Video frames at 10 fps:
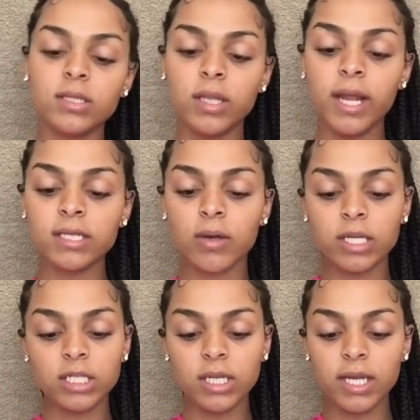The next
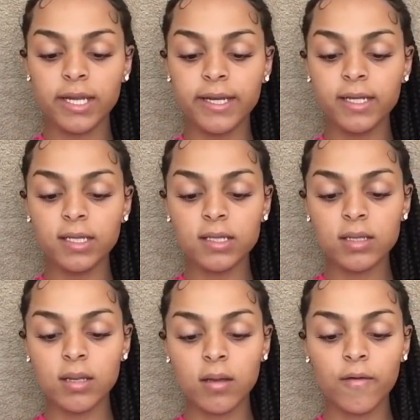question is
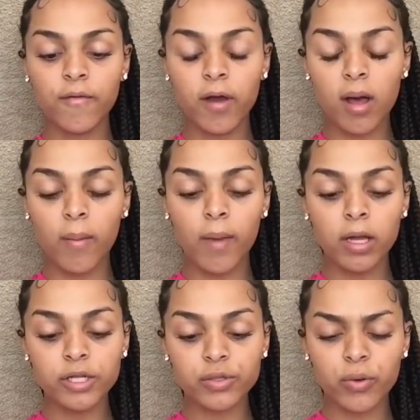from
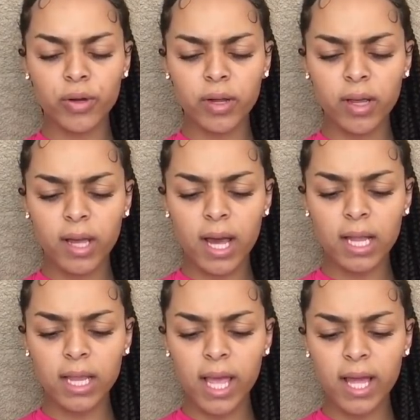underscore
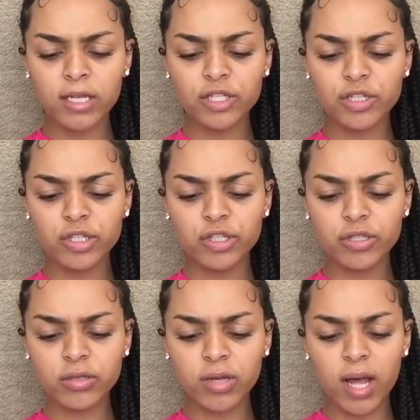Kalian,
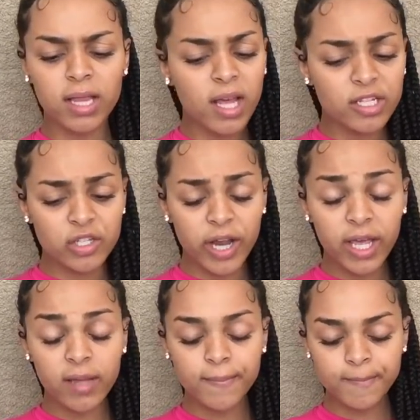
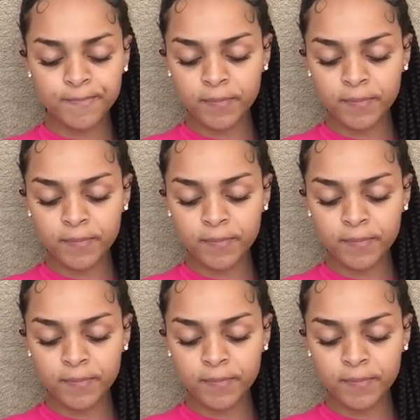Kaliandrea.